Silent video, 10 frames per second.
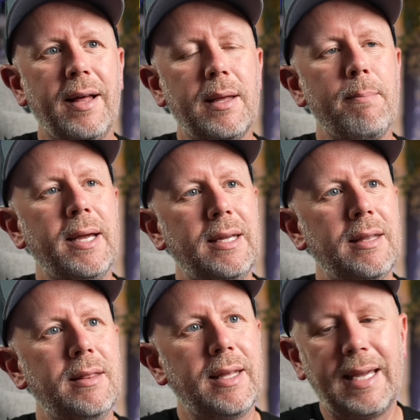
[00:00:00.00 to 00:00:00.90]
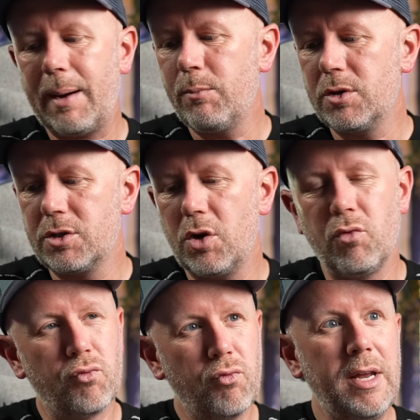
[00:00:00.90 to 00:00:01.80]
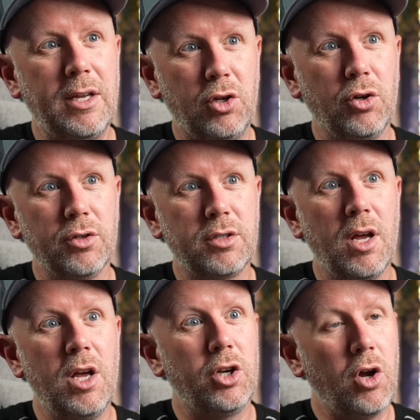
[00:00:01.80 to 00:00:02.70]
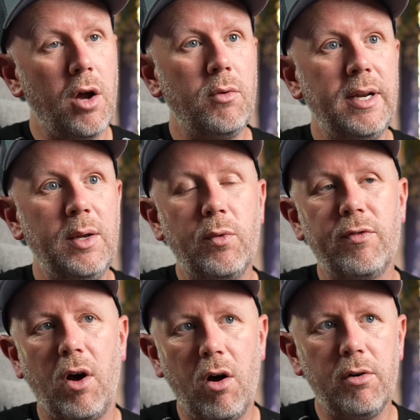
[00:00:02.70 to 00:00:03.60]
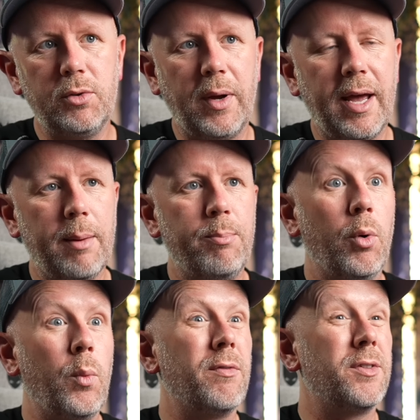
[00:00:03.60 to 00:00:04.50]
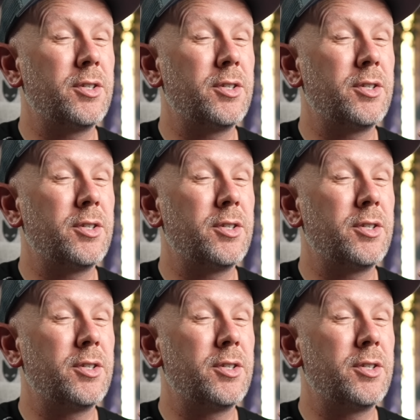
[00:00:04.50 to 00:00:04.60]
and they're making the cameras really good, not only with the hardware, but with the